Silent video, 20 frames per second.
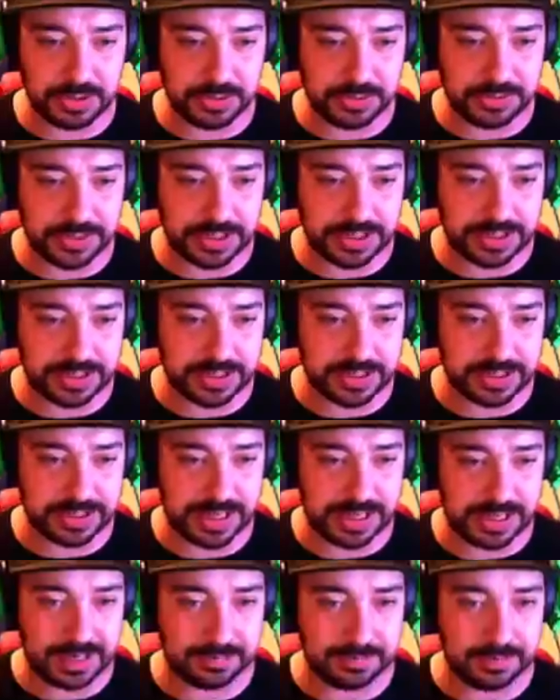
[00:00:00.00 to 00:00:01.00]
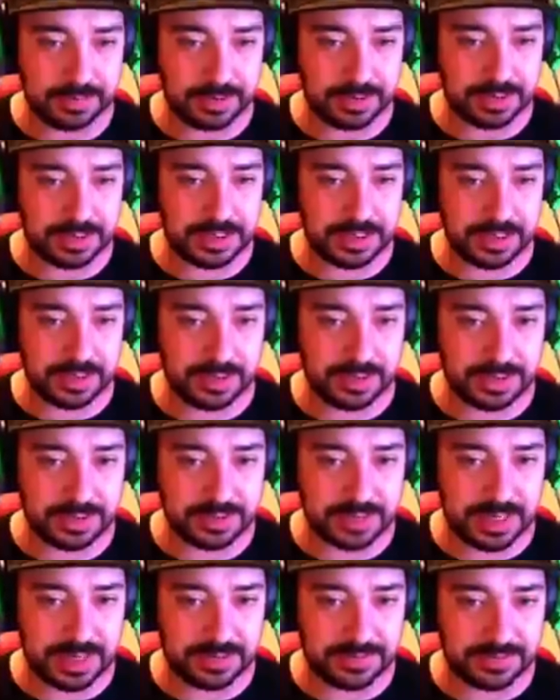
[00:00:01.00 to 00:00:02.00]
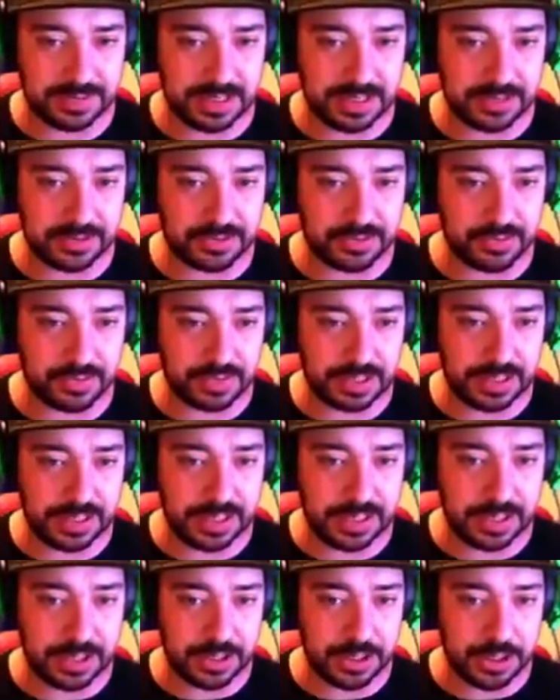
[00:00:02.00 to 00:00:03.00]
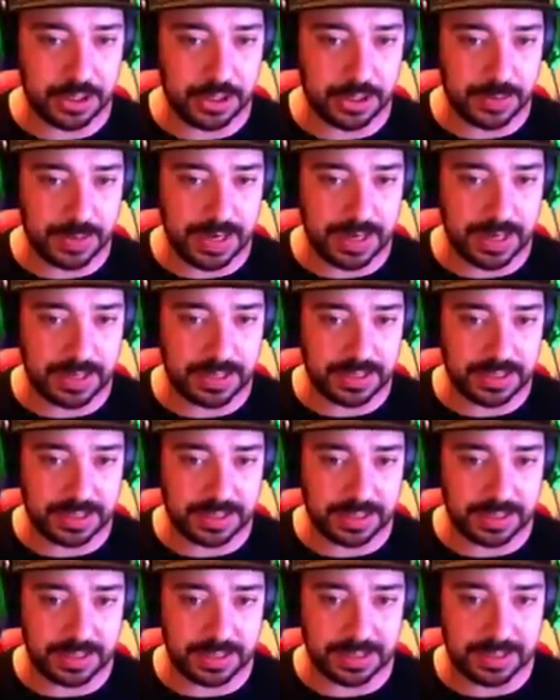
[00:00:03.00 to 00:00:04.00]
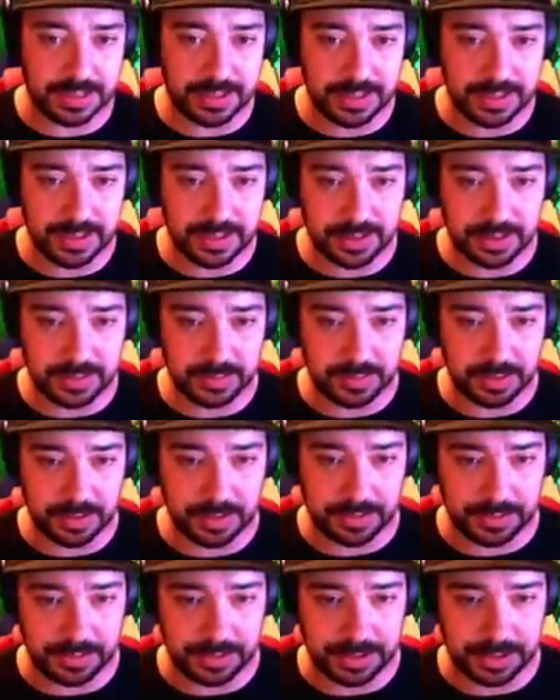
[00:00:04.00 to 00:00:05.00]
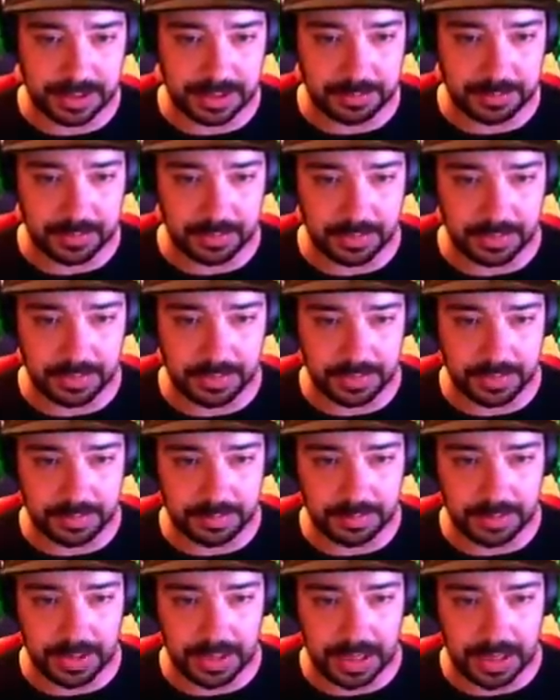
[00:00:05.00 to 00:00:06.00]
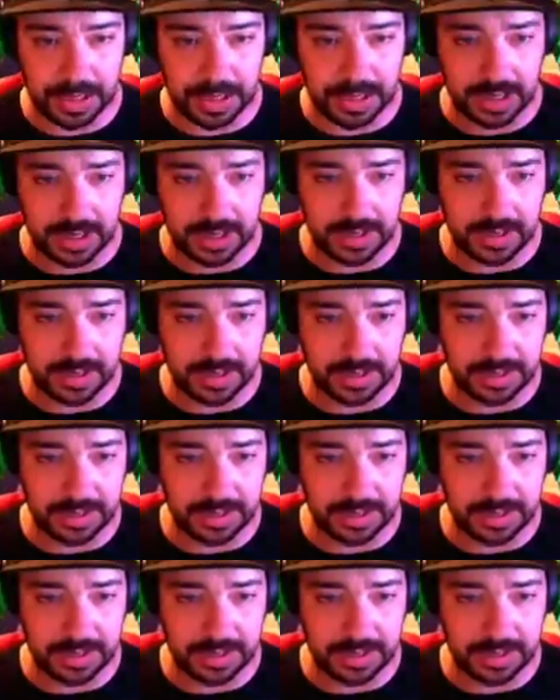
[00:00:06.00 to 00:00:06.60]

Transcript: new shit to this game. Honestly, guys, I have literally no idea what I'm doing anymore. But uh,